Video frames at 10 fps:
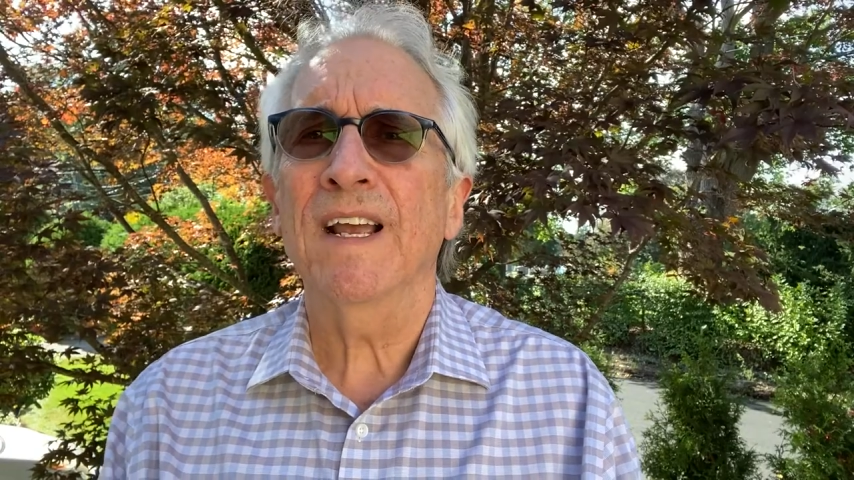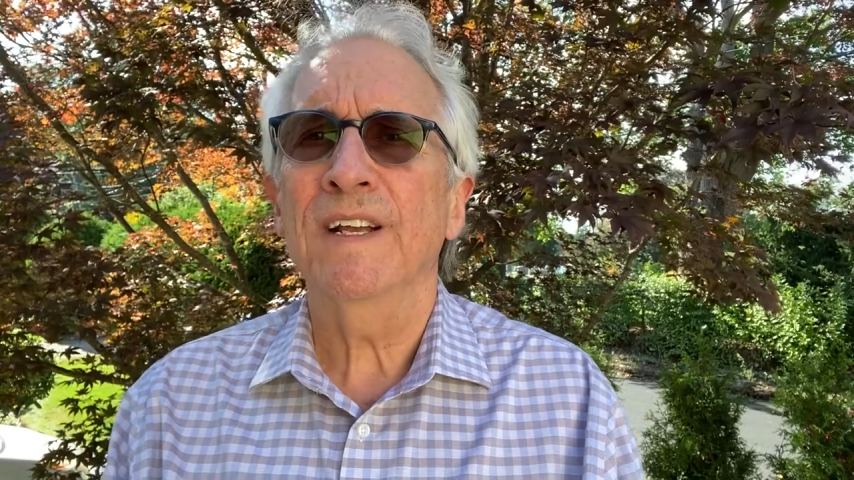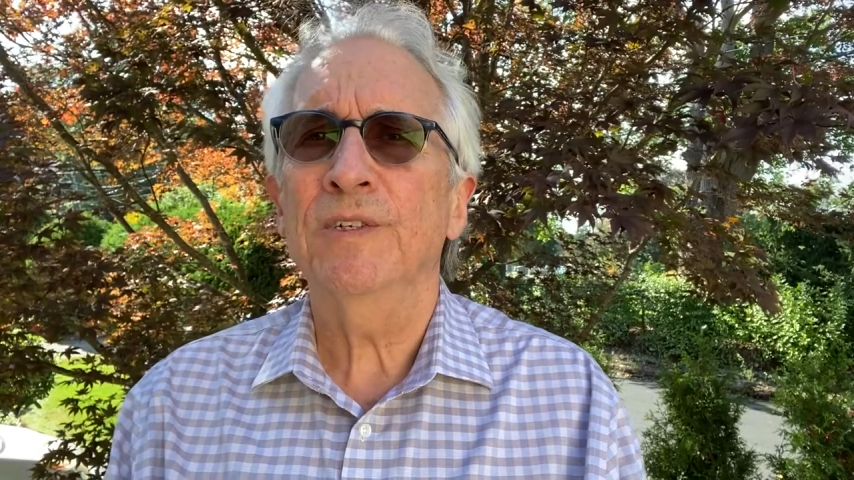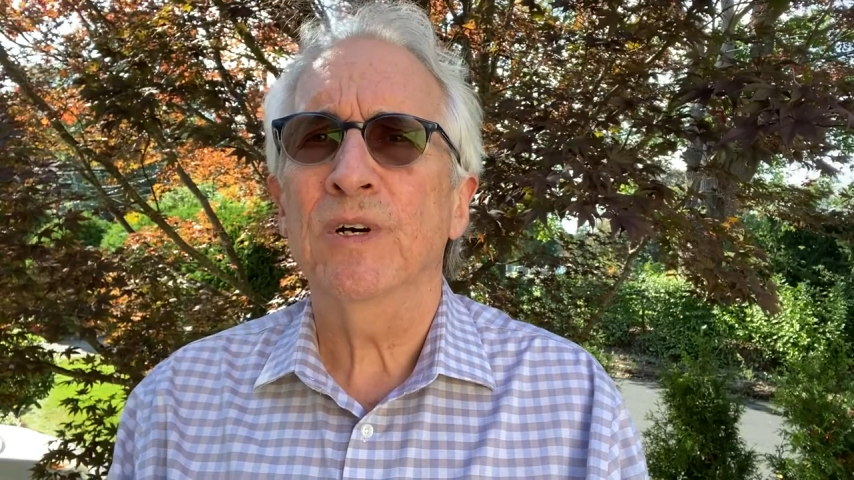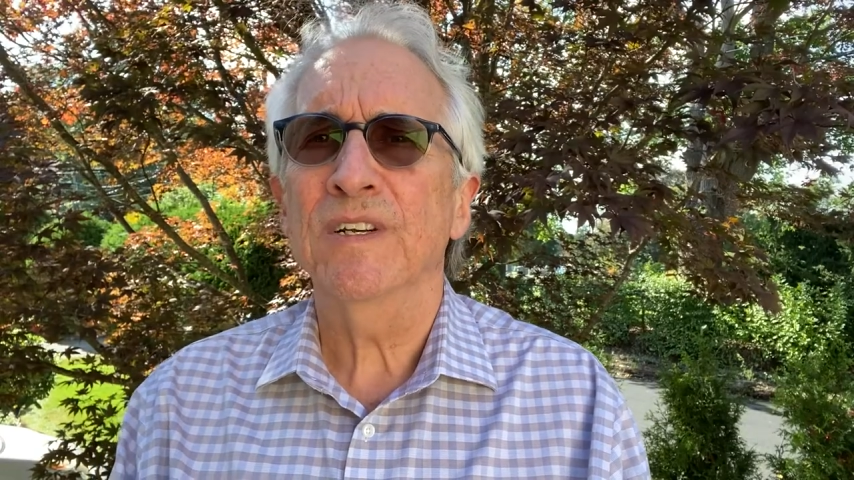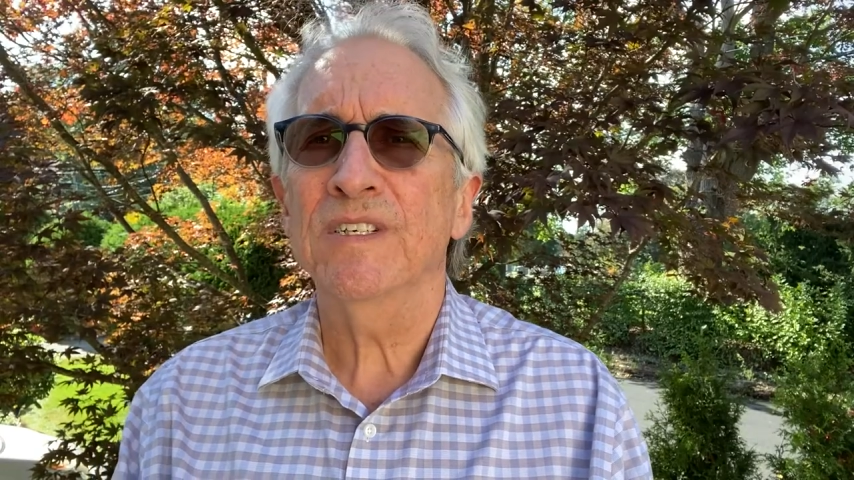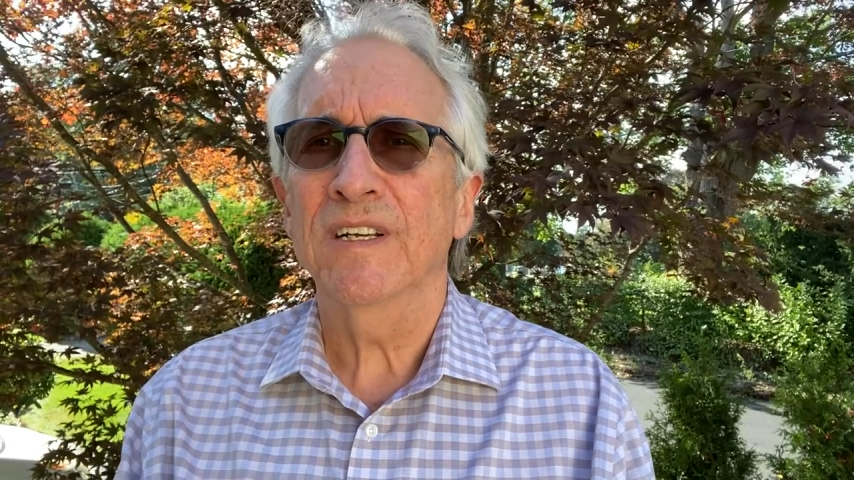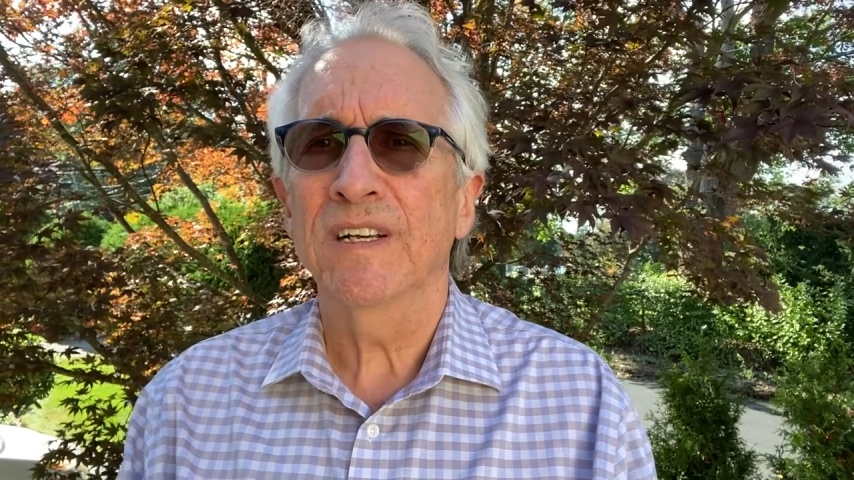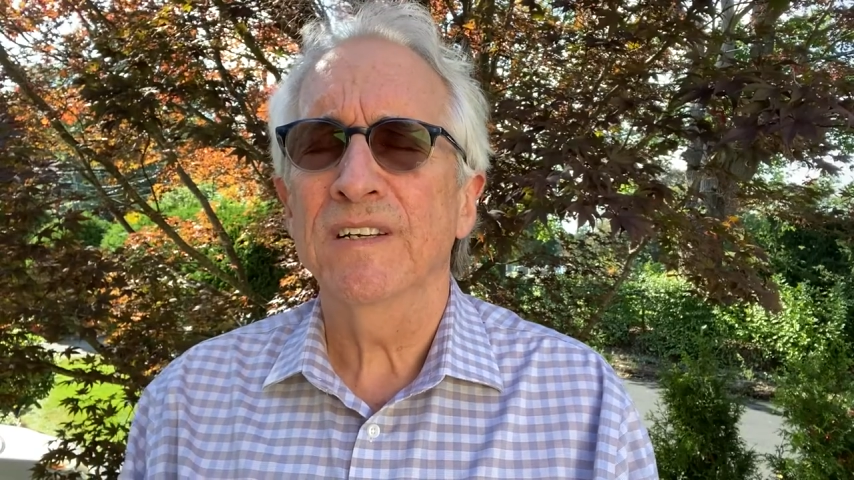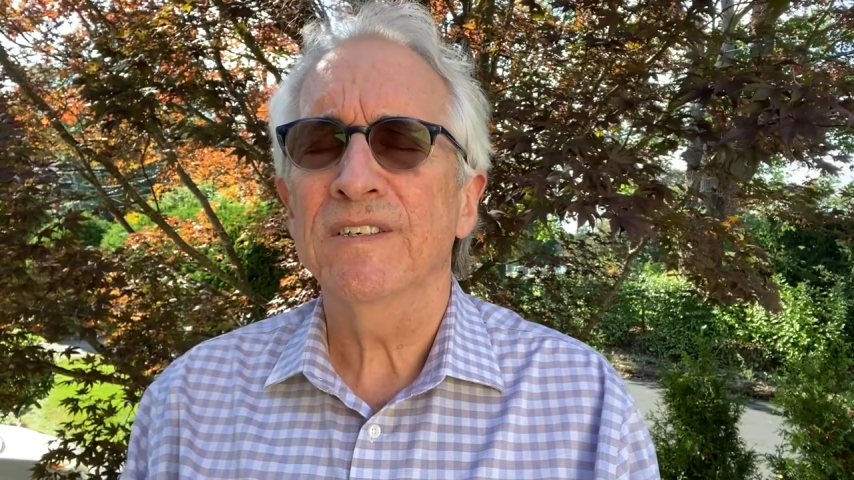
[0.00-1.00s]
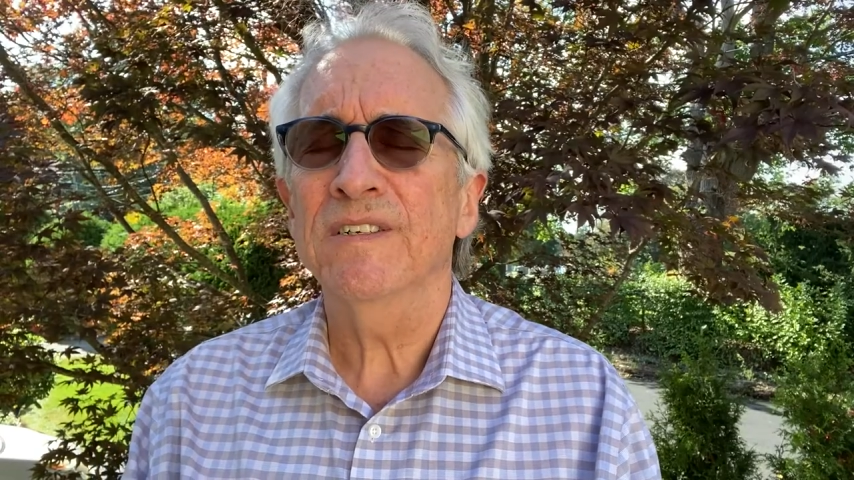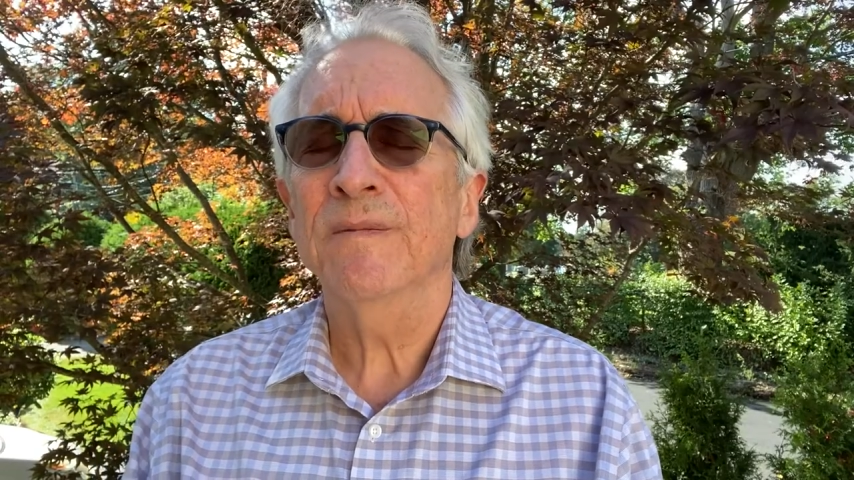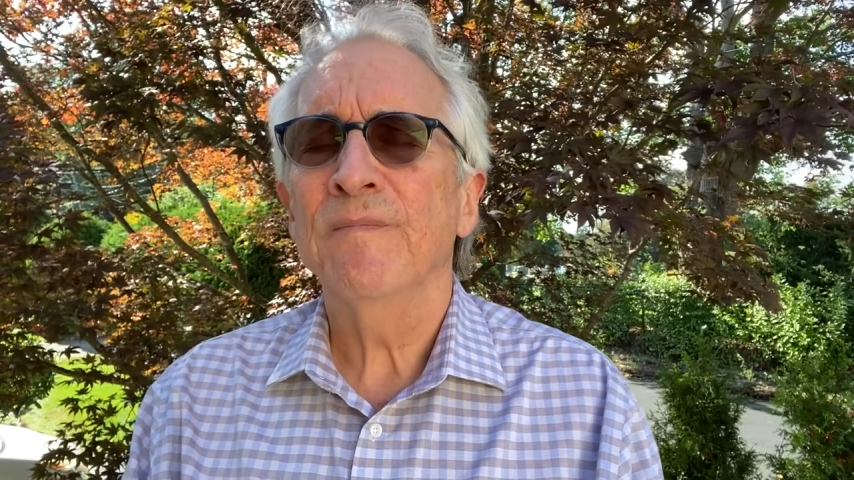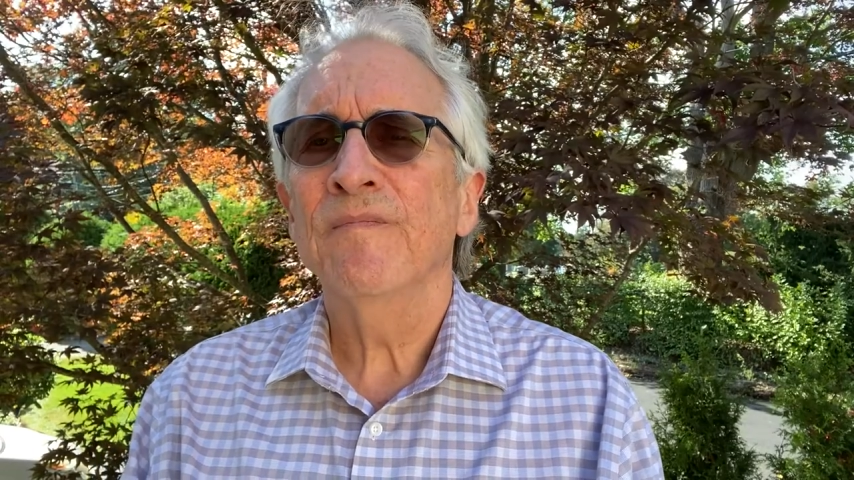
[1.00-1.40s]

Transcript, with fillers: and trustees,